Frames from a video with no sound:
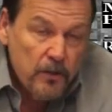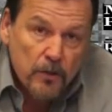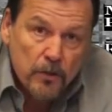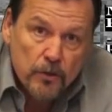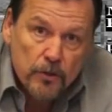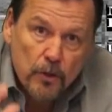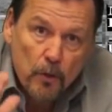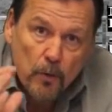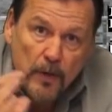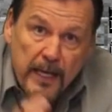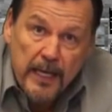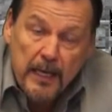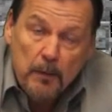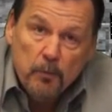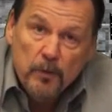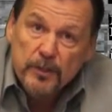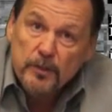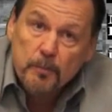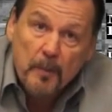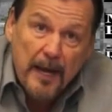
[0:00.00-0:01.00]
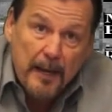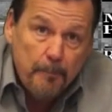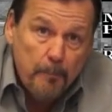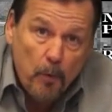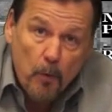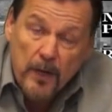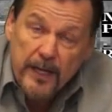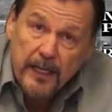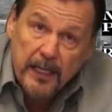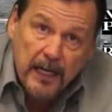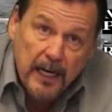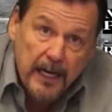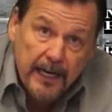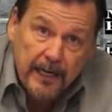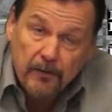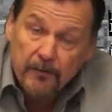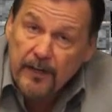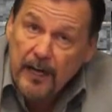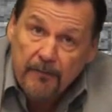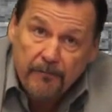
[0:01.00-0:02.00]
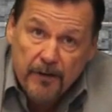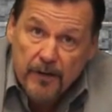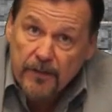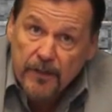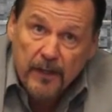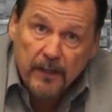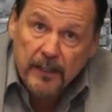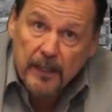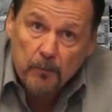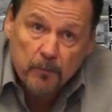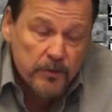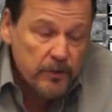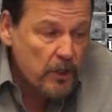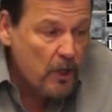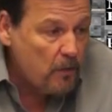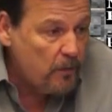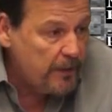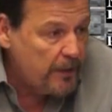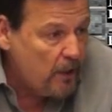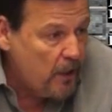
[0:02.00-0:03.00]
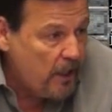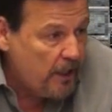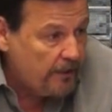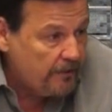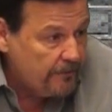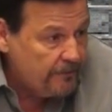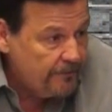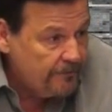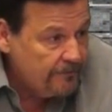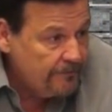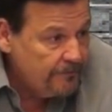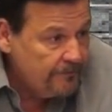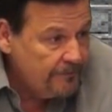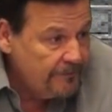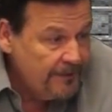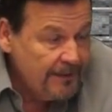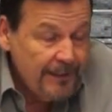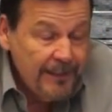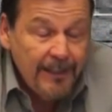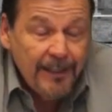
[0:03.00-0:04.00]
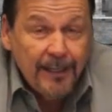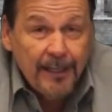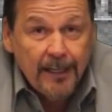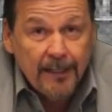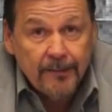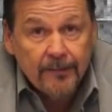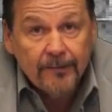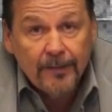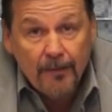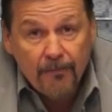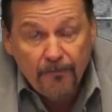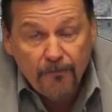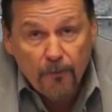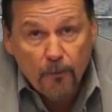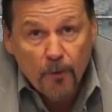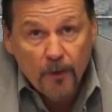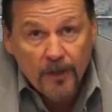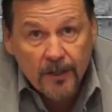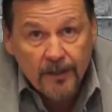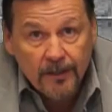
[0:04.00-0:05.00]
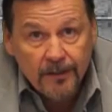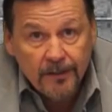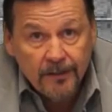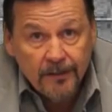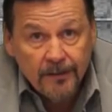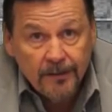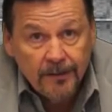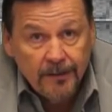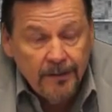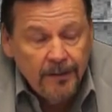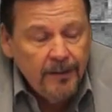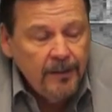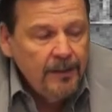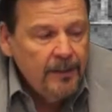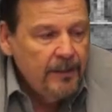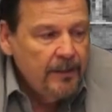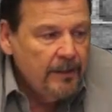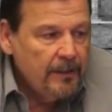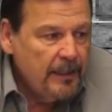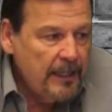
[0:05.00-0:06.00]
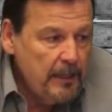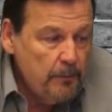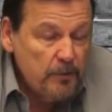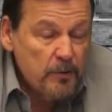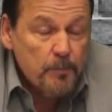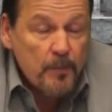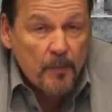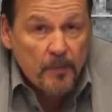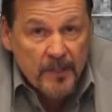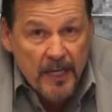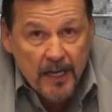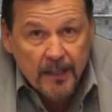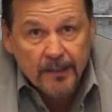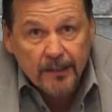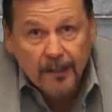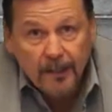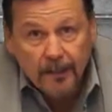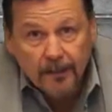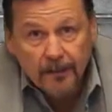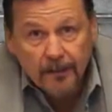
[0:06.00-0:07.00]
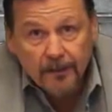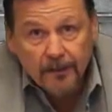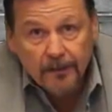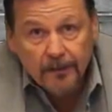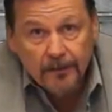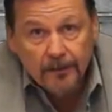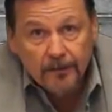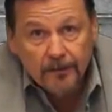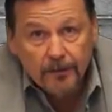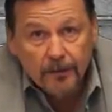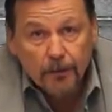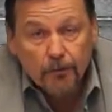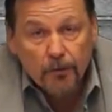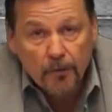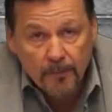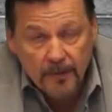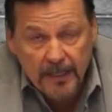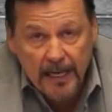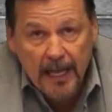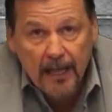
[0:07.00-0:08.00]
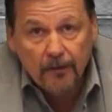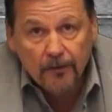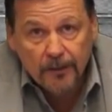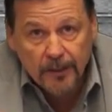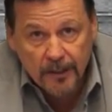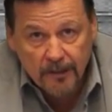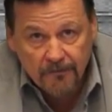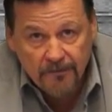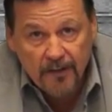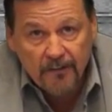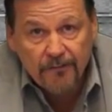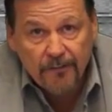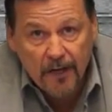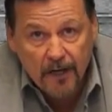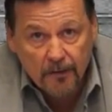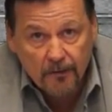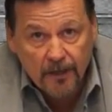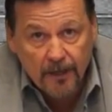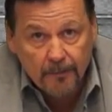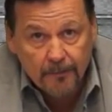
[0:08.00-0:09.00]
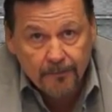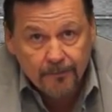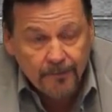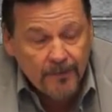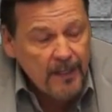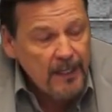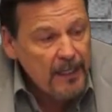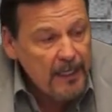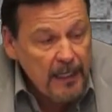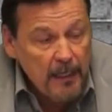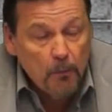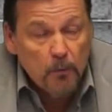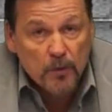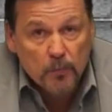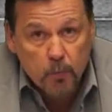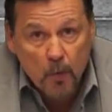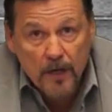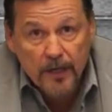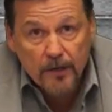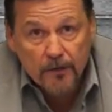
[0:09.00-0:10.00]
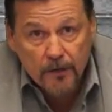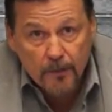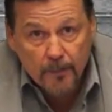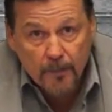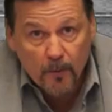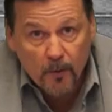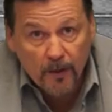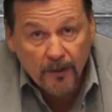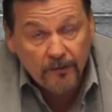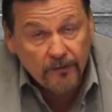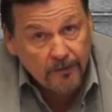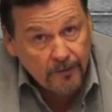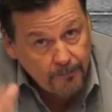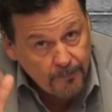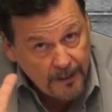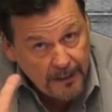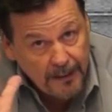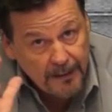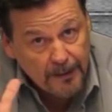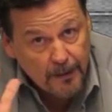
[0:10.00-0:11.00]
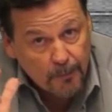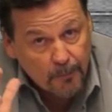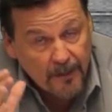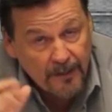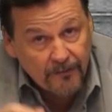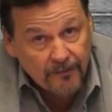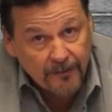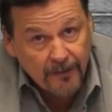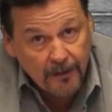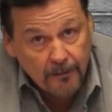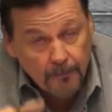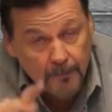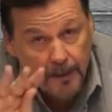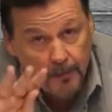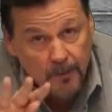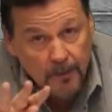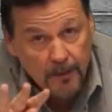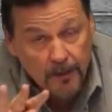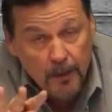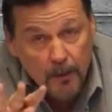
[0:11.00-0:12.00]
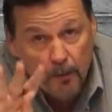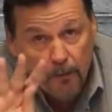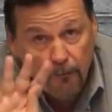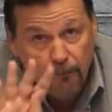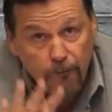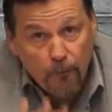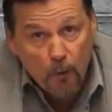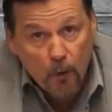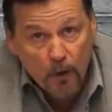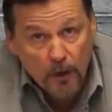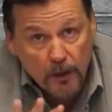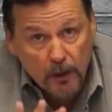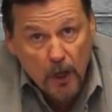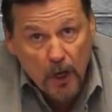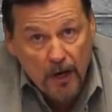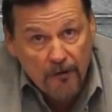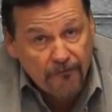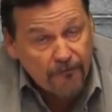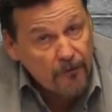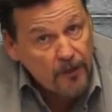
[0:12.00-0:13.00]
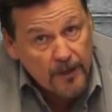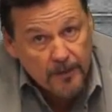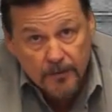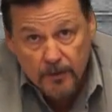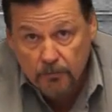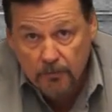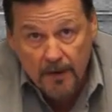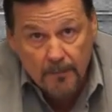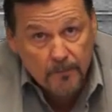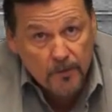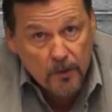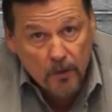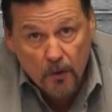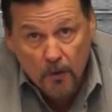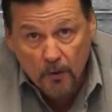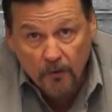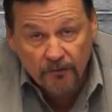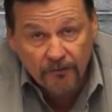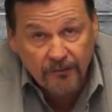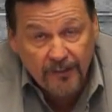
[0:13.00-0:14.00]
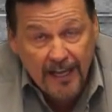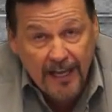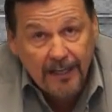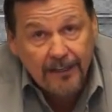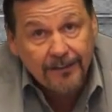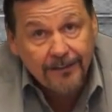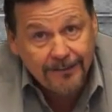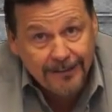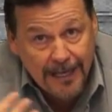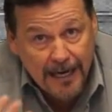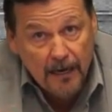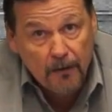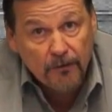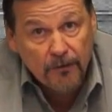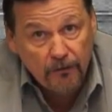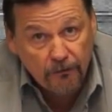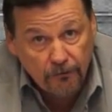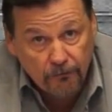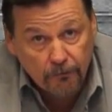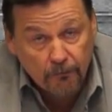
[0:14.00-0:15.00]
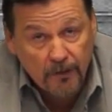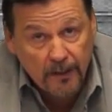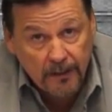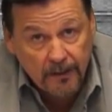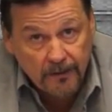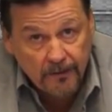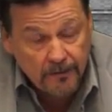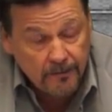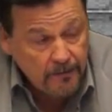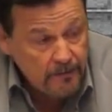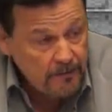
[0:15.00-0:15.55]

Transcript: So he was my point guy on everything that was going on. Except for he was protecting the criminality of FRM. He was one of the boys, being the president. Remember, 4 law firms run your whole state. Now there's 3.